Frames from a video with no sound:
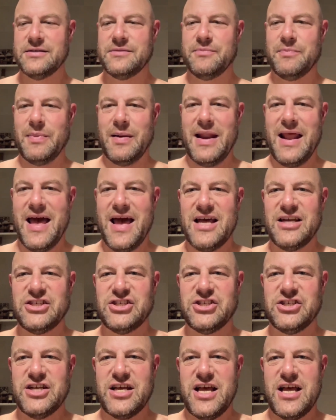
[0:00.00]

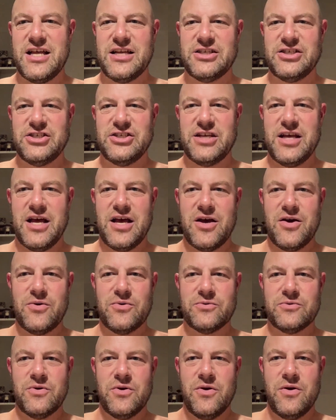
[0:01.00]
splash and shout.
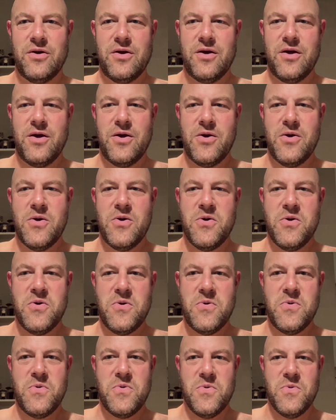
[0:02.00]

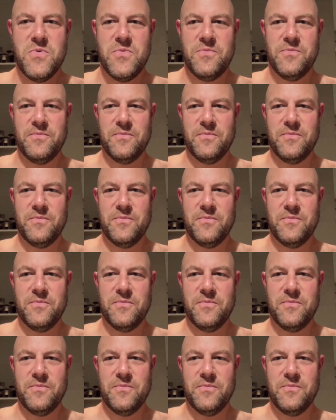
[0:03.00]
Whoo!